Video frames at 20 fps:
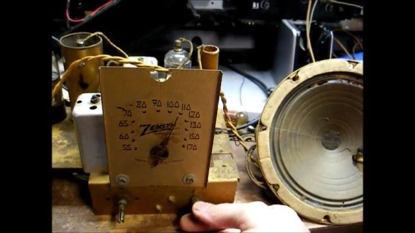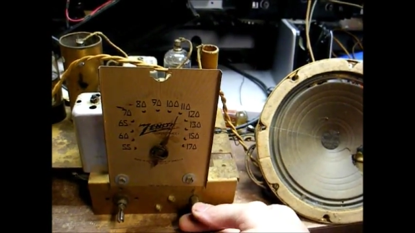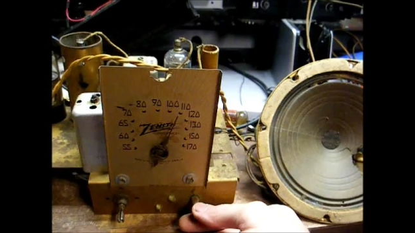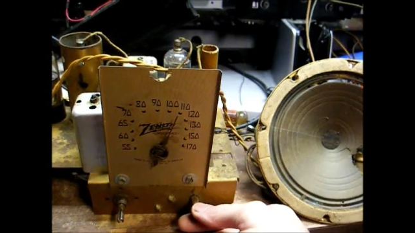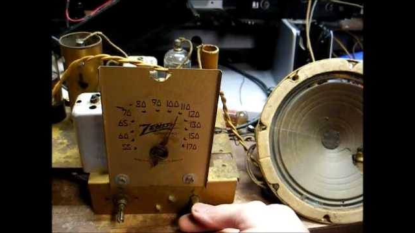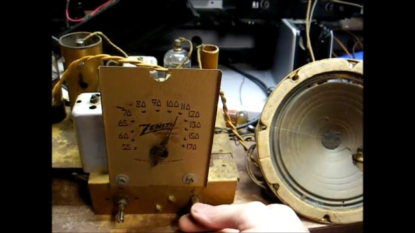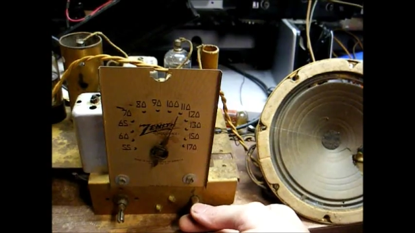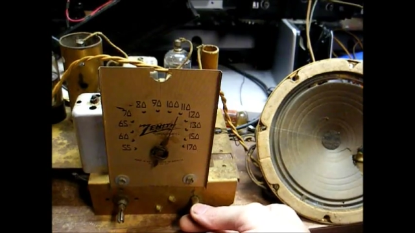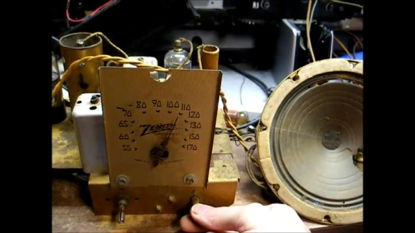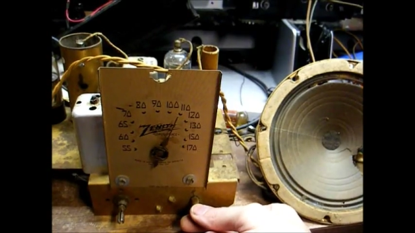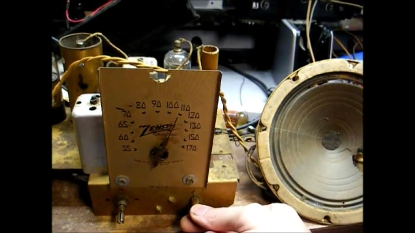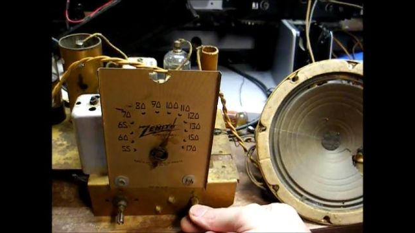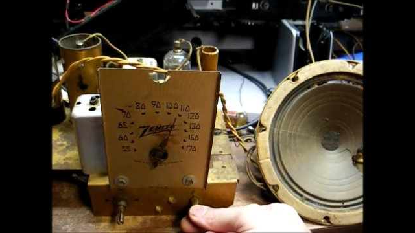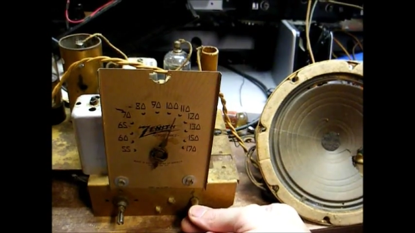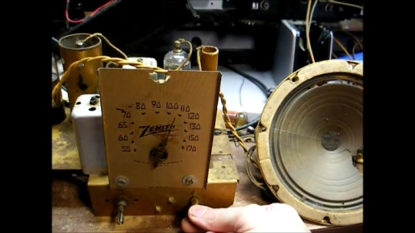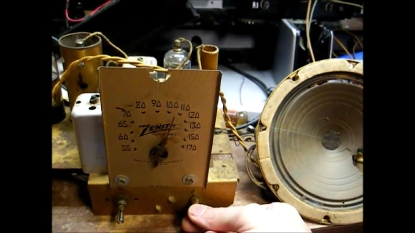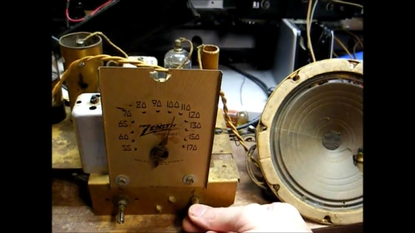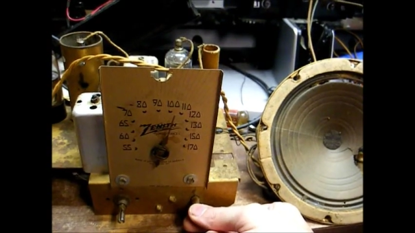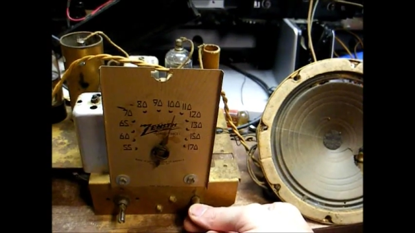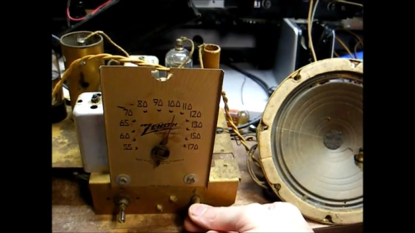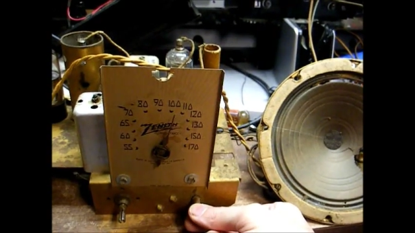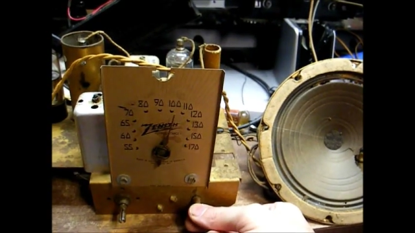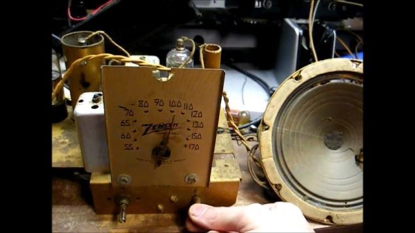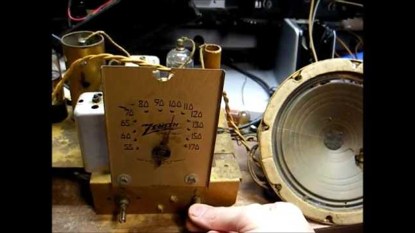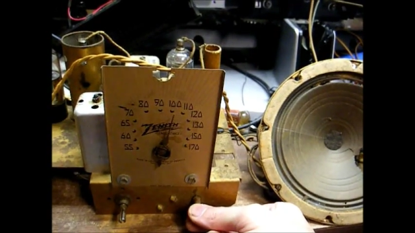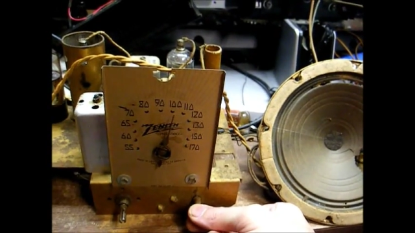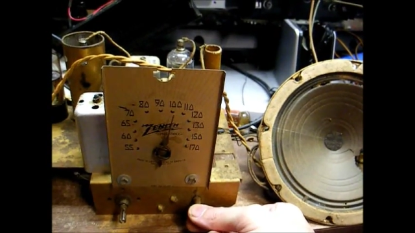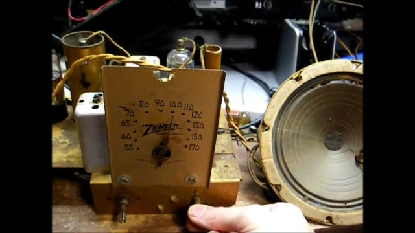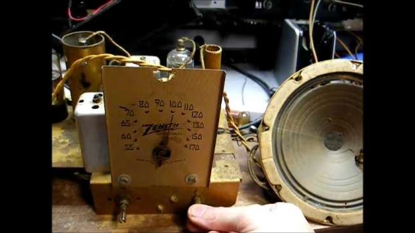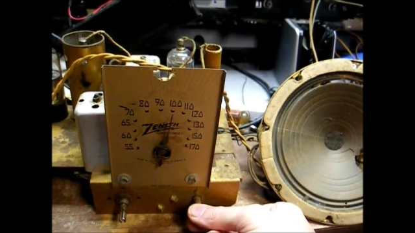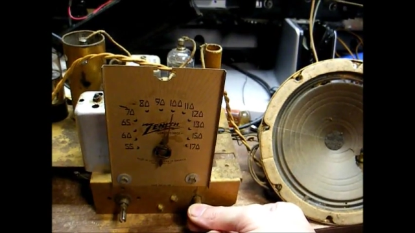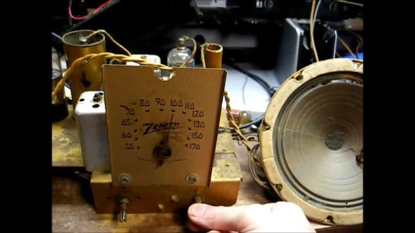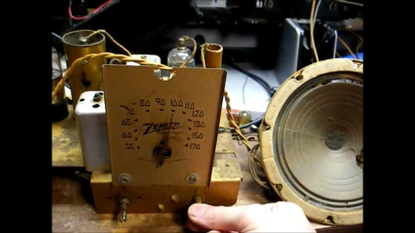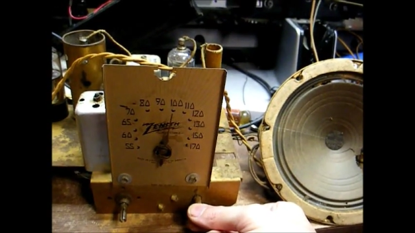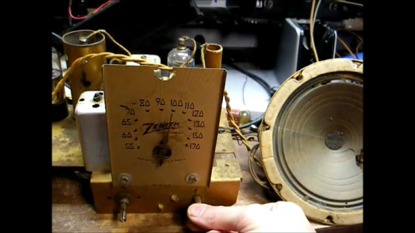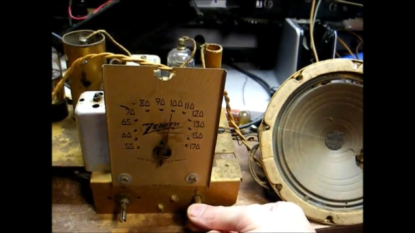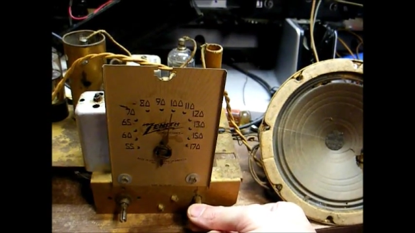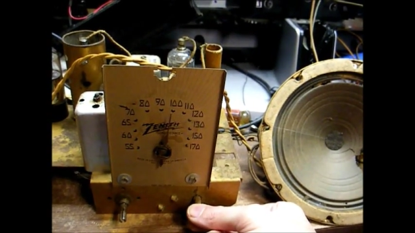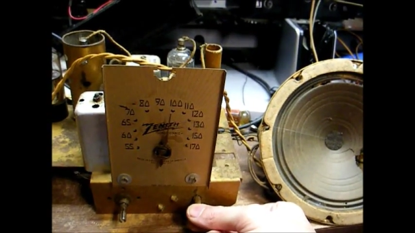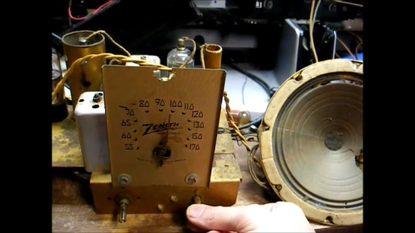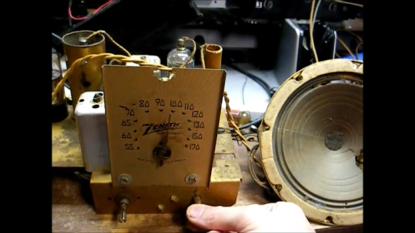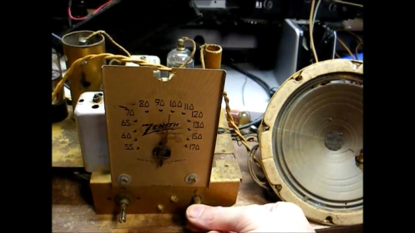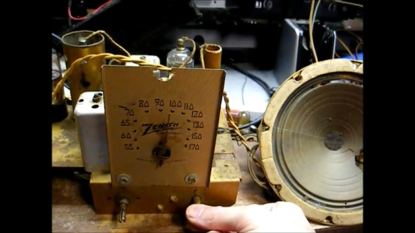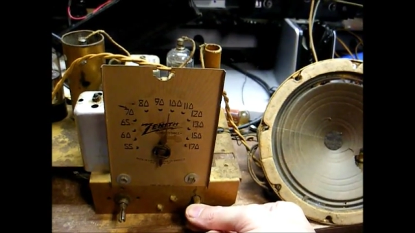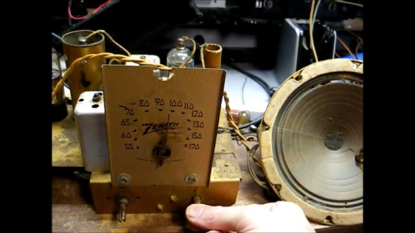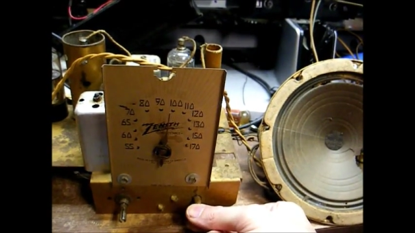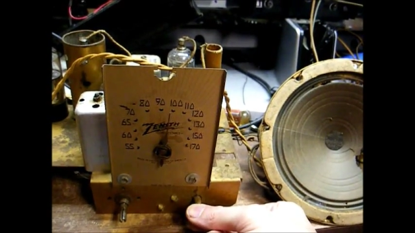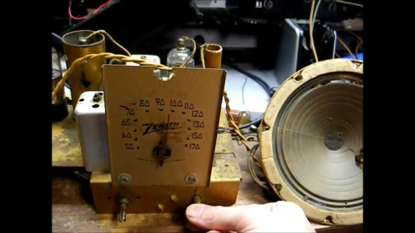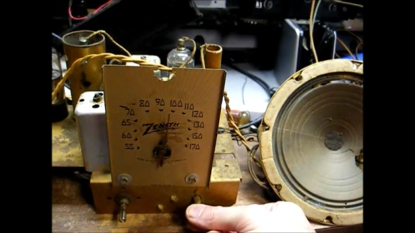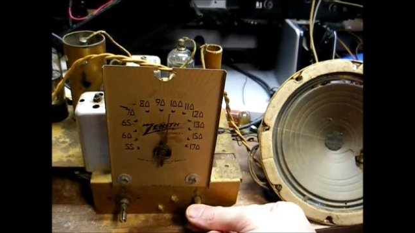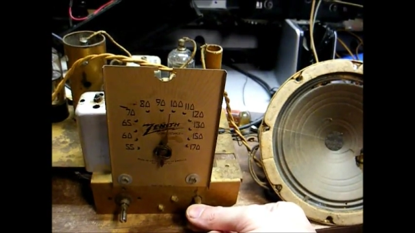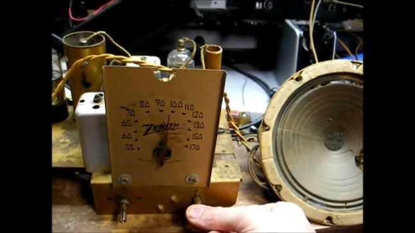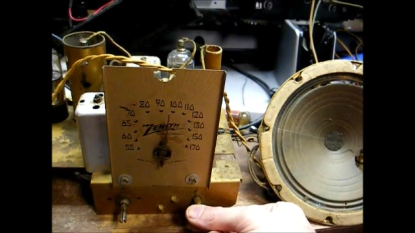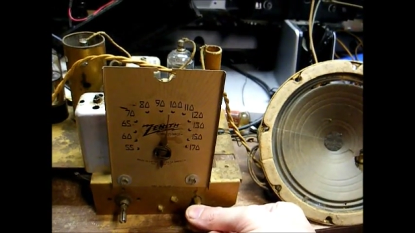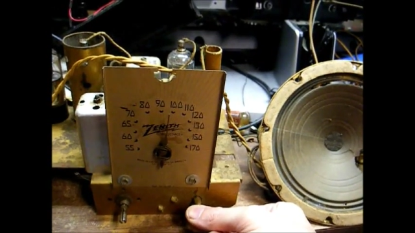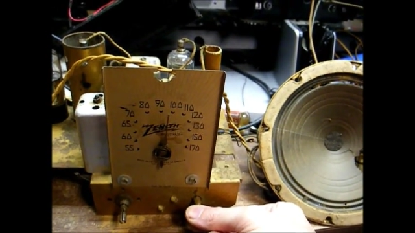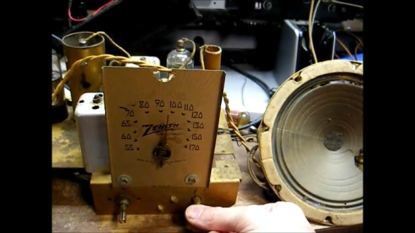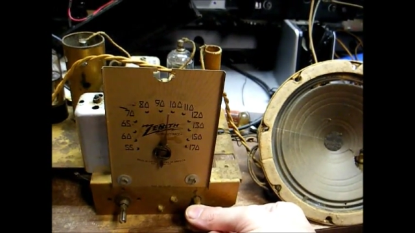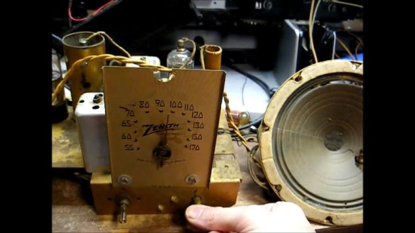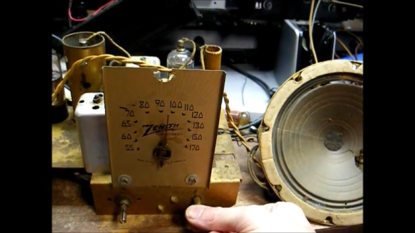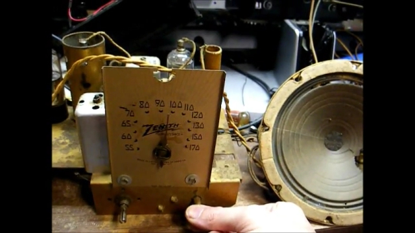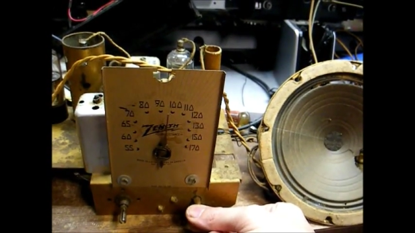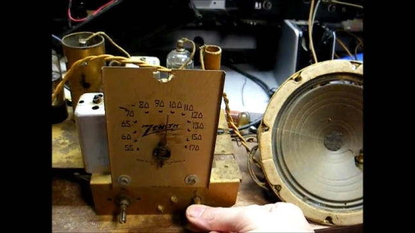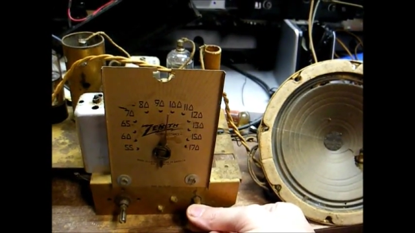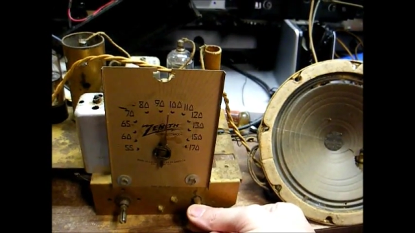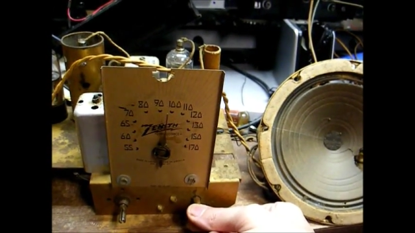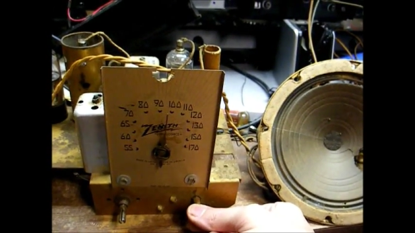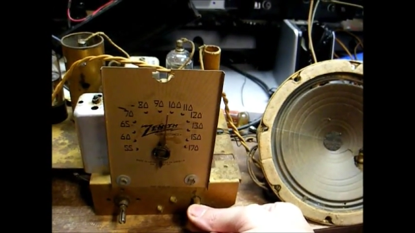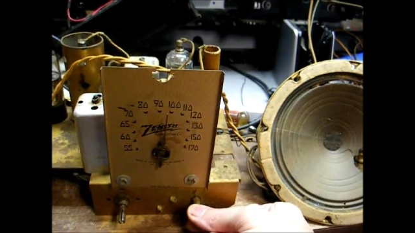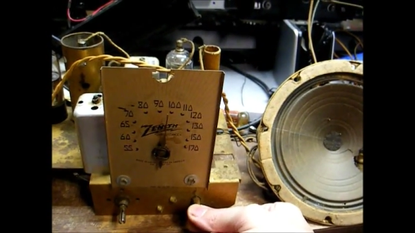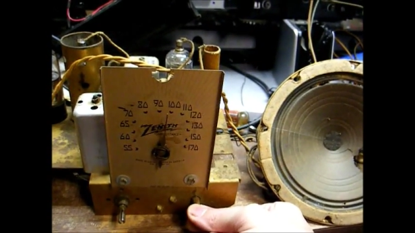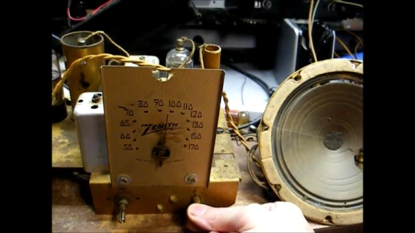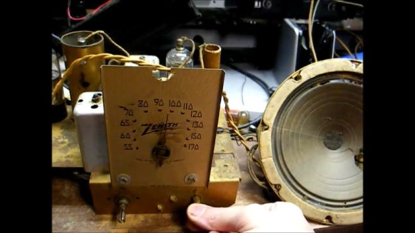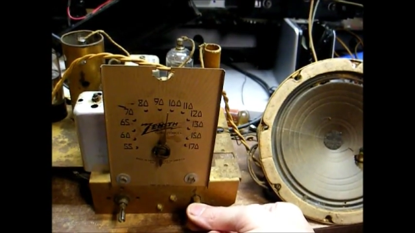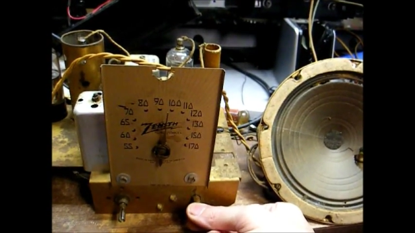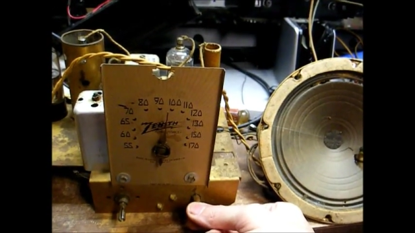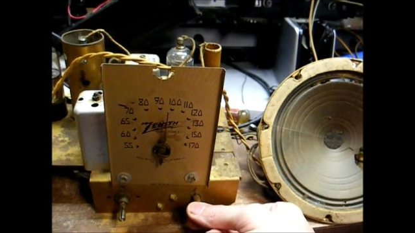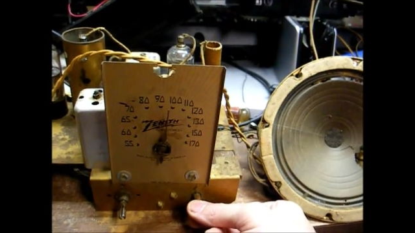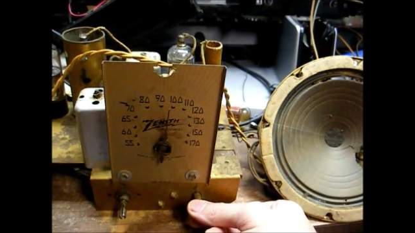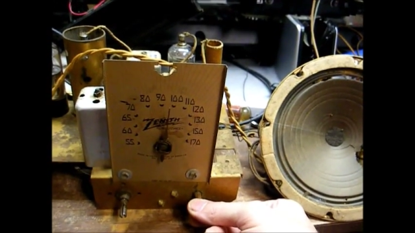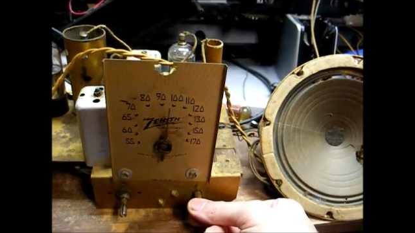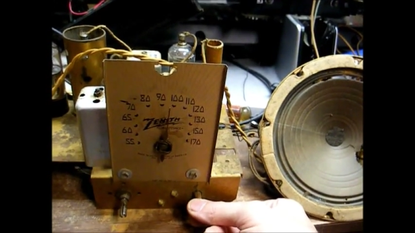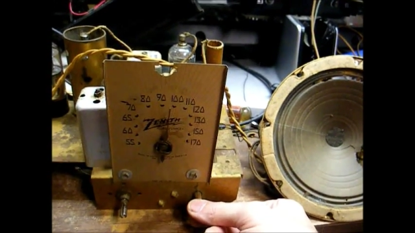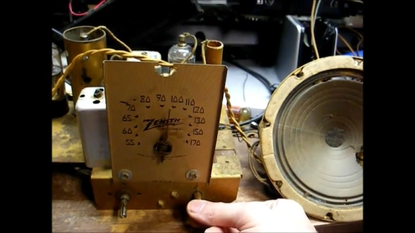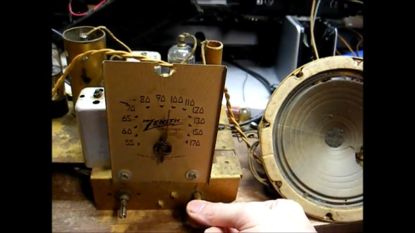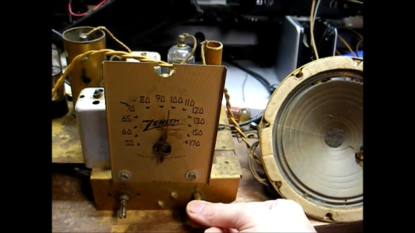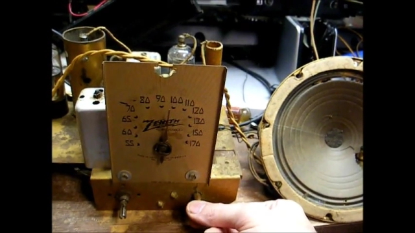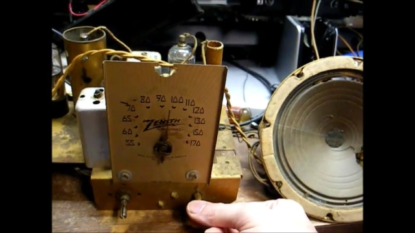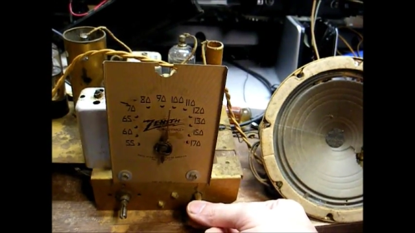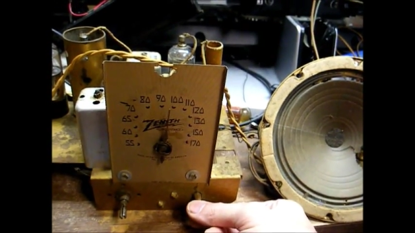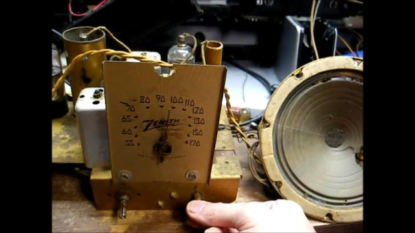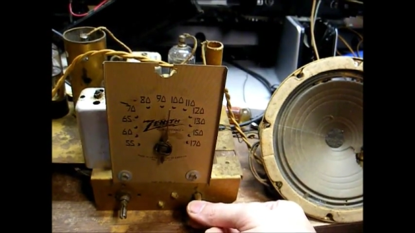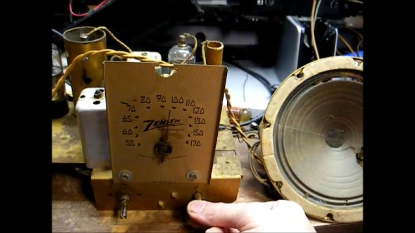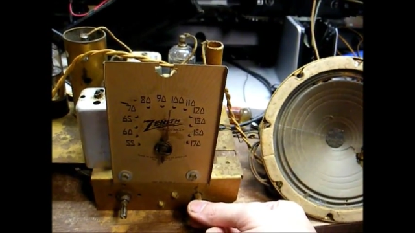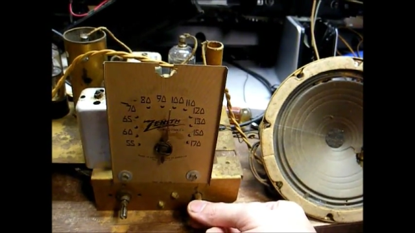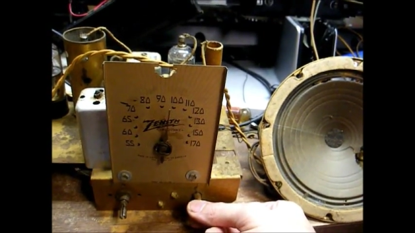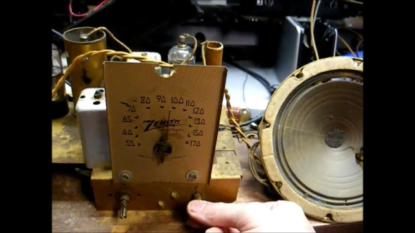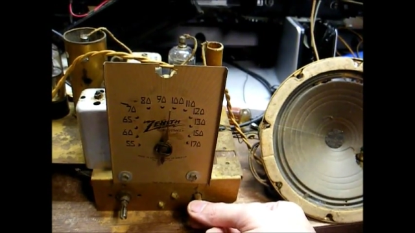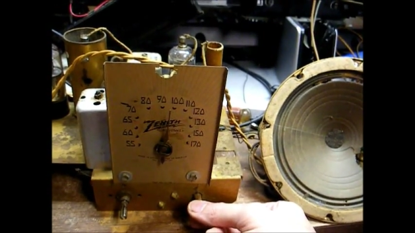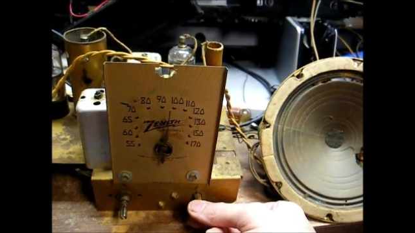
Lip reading: No face is visible, so there are no lips to read.